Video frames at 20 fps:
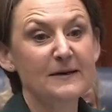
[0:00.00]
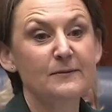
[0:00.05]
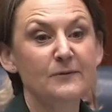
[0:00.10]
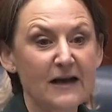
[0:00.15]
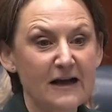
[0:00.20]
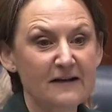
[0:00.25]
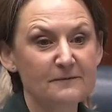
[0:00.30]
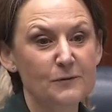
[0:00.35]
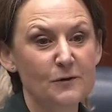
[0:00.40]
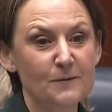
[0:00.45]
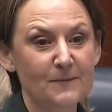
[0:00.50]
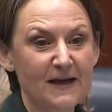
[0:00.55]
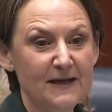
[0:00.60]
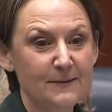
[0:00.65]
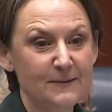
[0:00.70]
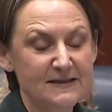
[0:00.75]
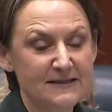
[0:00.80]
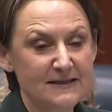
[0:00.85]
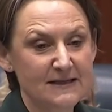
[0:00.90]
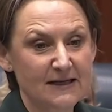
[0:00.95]
people to have more
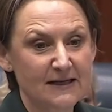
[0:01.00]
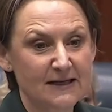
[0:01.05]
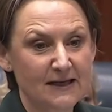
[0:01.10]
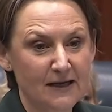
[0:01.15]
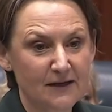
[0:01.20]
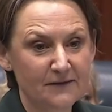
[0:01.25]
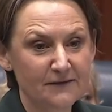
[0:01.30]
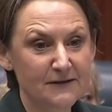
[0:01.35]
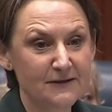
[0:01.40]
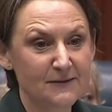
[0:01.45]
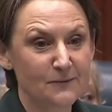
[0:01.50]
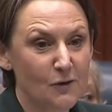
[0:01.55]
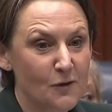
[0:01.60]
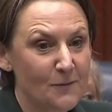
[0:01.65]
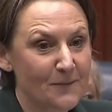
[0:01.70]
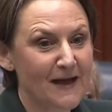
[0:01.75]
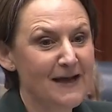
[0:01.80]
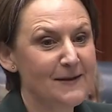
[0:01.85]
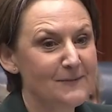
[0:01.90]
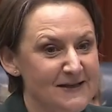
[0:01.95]
babies in Carnarvon. The more
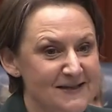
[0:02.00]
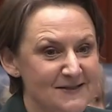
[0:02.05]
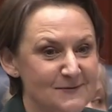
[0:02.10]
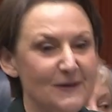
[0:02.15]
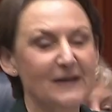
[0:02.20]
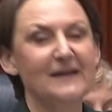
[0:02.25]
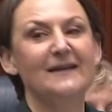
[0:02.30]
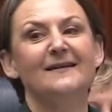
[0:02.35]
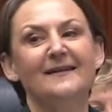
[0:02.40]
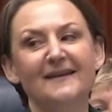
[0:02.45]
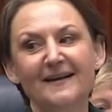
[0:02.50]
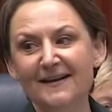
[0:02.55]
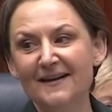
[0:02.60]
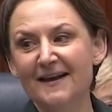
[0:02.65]
babies we can,